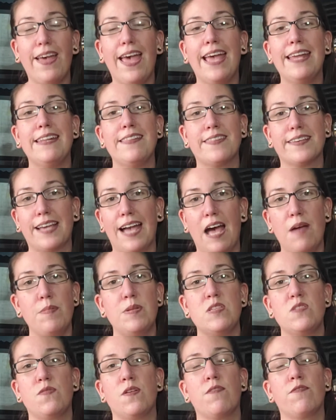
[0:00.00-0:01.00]
and in the
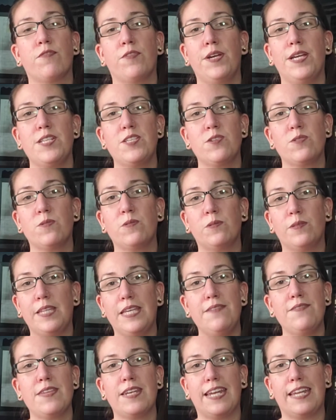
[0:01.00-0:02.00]
comments feel free to
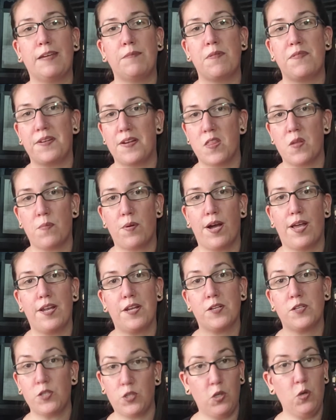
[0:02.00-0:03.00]
leave the name of another
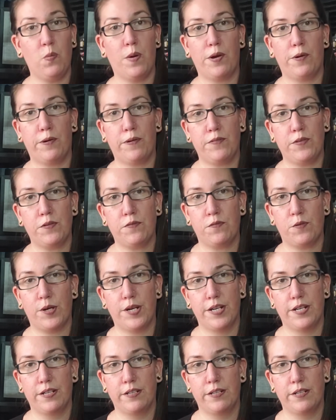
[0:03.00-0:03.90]
product you want to review for.